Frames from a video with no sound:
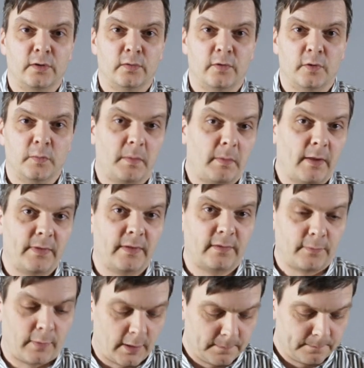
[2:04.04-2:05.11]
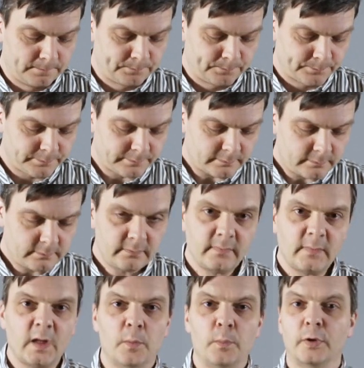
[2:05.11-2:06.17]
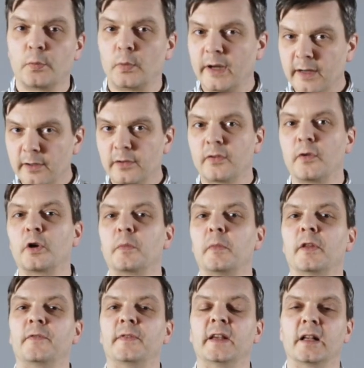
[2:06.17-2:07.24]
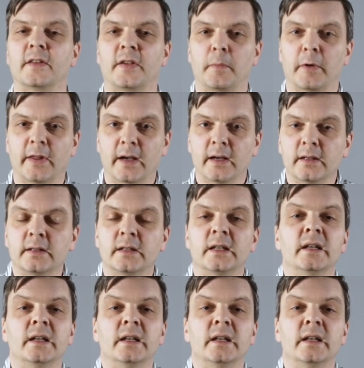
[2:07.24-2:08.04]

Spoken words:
YouTube about this farm. But we're here to talk about Finca Tamana.